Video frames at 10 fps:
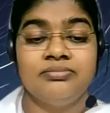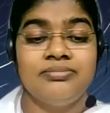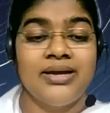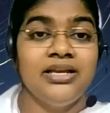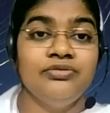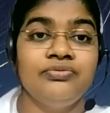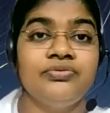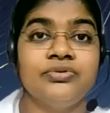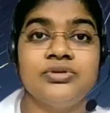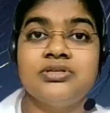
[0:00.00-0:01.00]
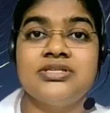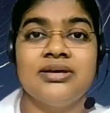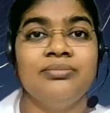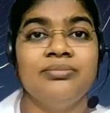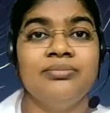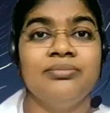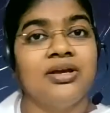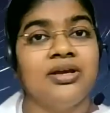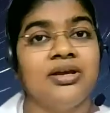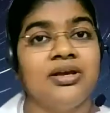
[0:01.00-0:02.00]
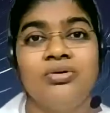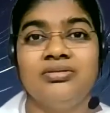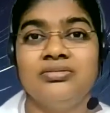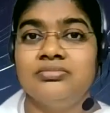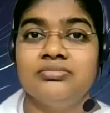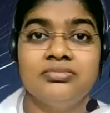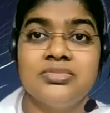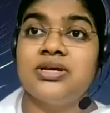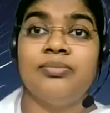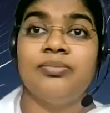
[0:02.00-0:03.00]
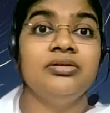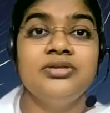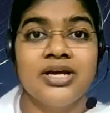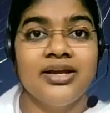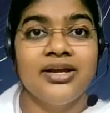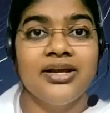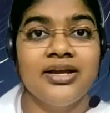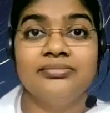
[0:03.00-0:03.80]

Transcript: painful sometime or some other time.